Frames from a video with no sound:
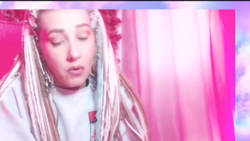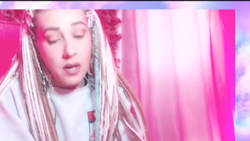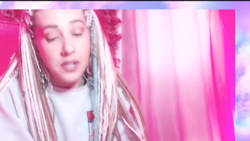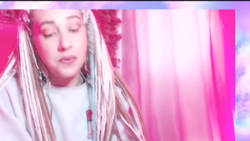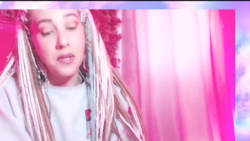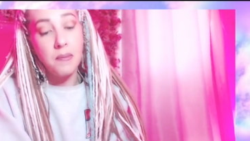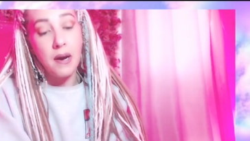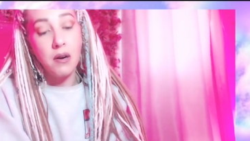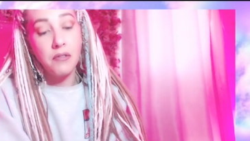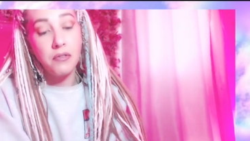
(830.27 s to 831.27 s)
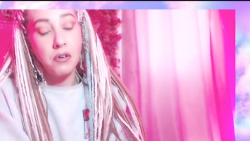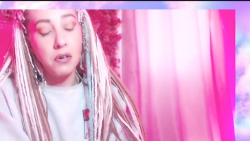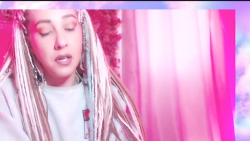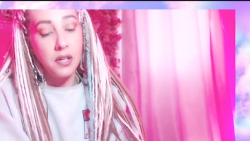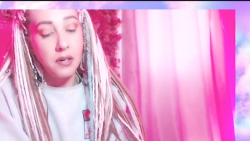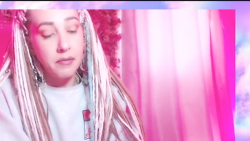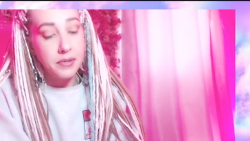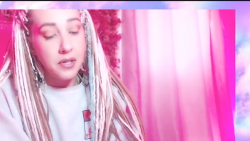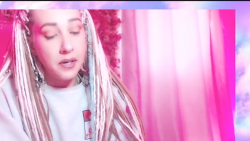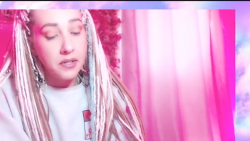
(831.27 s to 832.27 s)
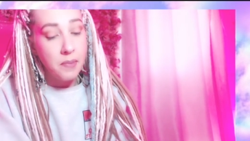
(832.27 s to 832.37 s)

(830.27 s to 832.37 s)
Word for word: That's really powerful. And it talks